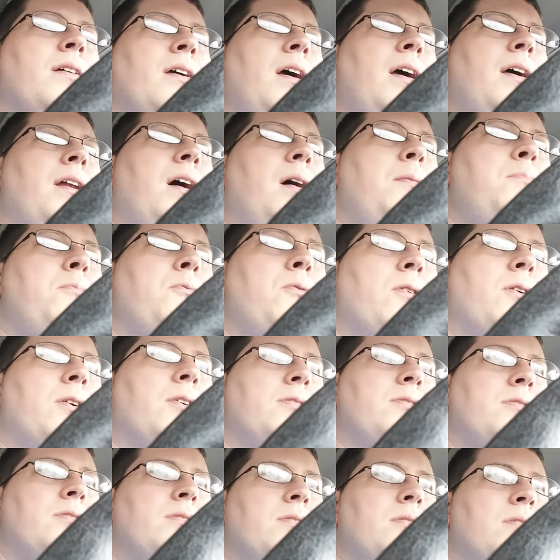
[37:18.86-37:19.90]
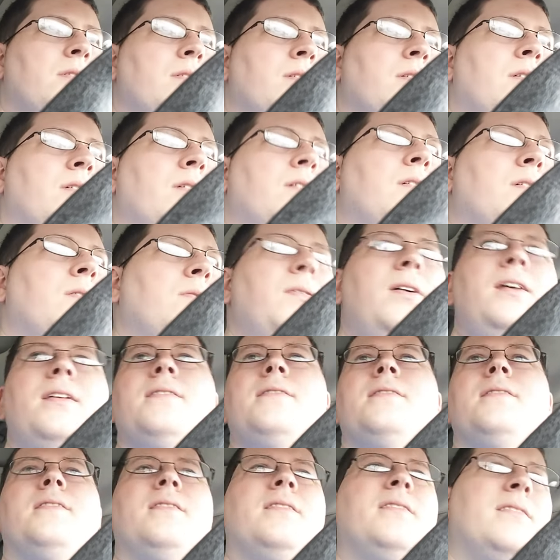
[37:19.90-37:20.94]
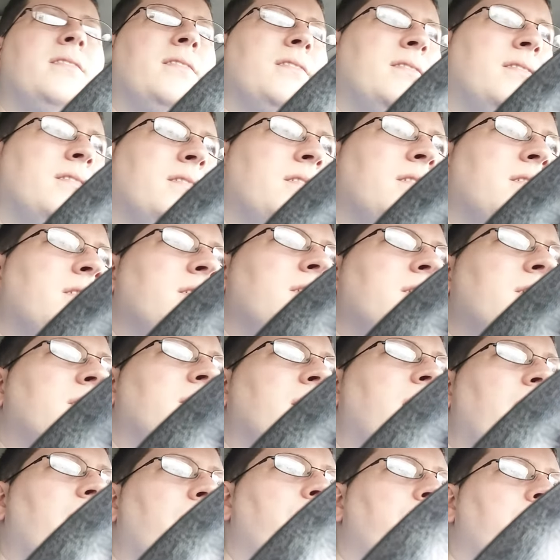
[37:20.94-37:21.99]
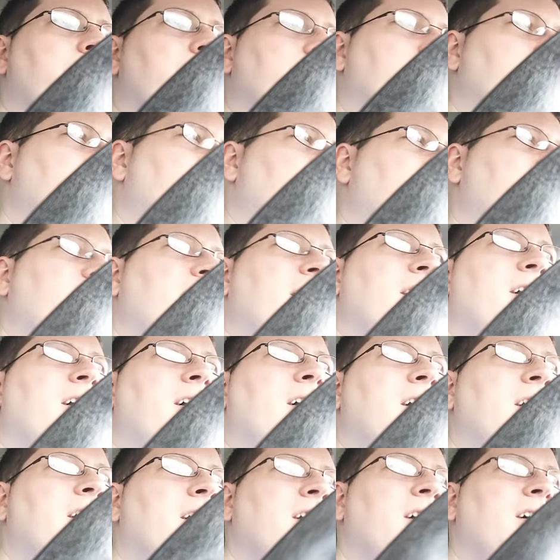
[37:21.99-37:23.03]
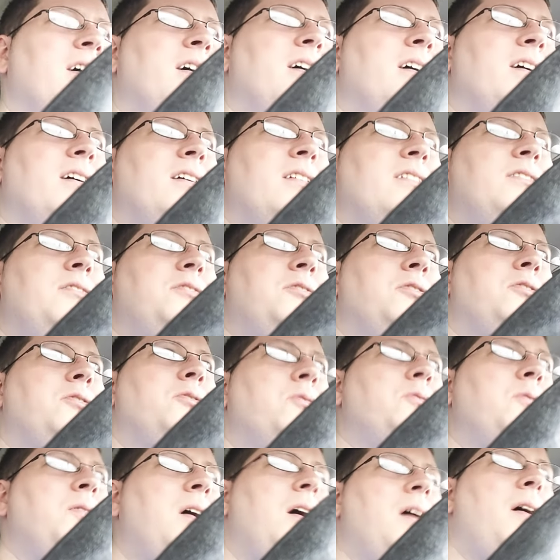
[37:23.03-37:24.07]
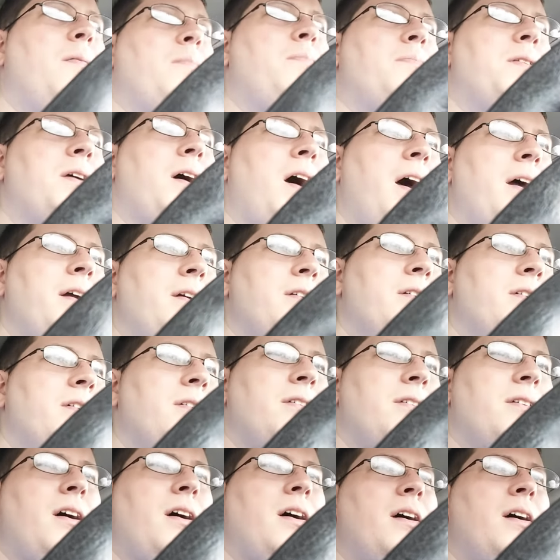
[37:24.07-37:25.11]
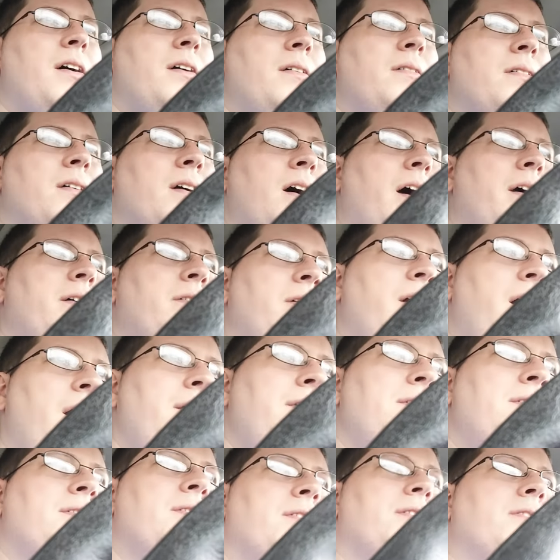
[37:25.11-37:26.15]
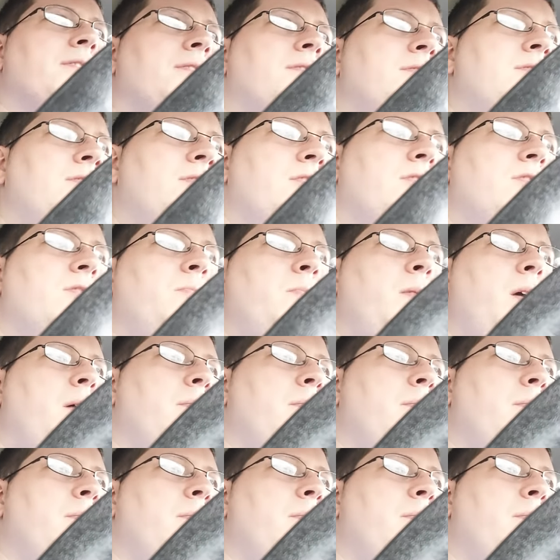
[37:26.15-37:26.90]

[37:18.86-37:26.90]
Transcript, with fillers: and upwards. What? Anyway, to hire editors just to be